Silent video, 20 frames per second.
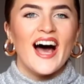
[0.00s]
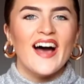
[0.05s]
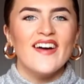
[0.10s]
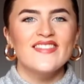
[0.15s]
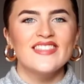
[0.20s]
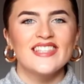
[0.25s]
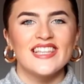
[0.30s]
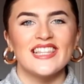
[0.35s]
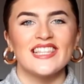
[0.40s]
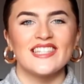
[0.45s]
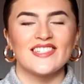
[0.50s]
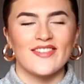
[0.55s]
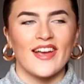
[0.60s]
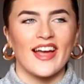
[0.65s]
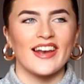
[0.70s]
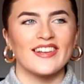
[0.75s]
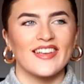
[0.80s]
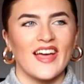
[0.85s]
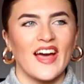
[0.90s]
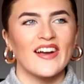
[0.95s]
I've seen this
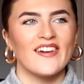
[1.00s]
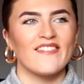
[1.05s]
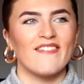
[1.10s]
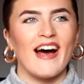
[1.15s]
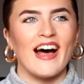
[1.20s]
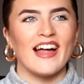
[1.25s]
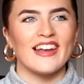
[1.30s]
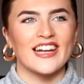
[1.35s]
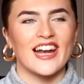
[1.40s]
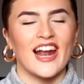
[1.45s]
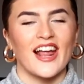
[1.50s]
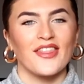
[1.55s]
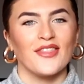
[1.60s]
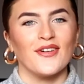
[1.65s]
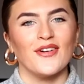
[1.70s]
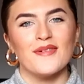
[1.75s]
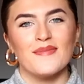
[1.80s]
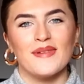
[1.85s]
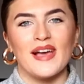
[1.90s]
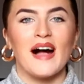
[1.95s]
trend going around and I
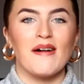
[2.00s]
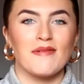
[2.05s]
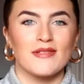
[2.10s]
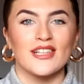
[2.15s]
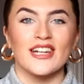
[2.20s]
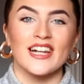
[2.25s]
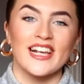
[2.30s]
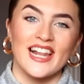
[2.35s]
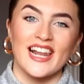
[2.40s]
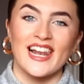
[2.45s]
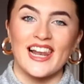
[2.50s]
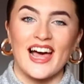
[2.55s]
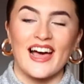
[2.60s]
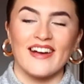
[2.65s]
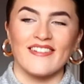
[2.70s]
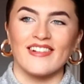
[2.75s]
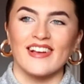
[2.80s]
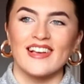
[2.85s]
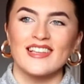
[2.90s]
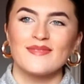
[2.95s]
thought it'd be absolutely
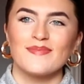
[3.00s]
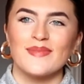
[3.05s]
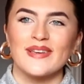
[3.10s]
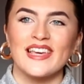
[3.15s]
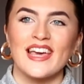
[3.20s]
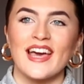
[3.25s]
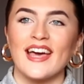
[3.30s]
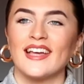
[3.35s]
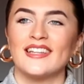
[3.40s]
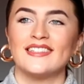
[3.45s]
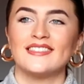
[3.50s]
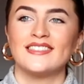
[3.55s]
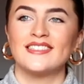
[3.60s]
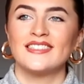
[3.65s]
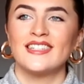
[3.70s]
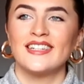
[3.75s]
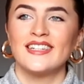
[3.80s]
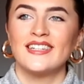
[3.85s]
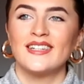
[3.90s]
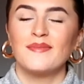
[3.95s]
hilarious because,
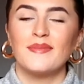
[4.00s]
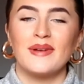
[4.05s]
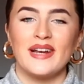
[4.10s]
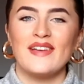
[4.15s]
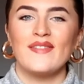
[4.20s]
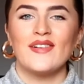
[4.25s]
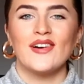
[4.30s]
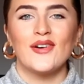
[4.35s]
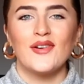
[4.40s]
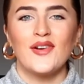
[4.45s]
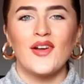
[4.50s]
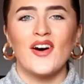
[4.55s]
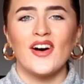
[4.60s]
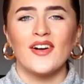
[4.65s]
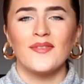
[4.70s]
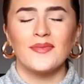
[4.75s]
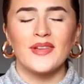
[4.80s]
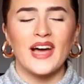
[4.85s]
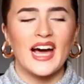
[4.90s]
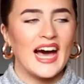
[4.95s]
believe it or
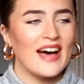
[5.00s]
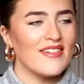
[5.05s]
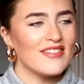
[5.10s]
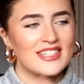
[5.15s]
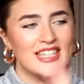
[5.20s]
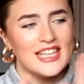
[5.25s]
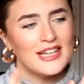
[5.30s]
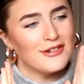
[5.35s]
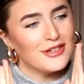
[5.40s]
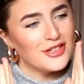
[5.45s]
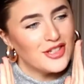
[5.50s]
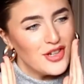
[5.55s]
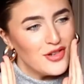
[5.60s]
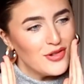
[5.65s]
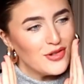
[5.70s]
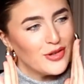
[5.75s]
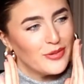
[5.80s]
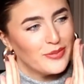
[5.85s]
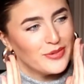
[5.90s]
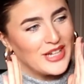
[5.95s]
not, I have a secret
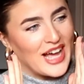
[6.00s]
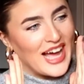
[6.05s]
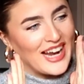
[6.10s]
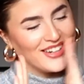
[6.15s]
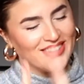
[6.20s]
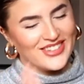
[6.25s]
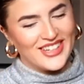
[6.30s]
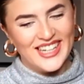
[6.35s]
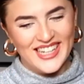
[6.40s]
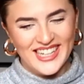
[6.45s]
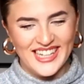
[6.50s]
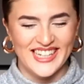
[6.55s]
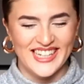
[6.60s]
YouTube channel.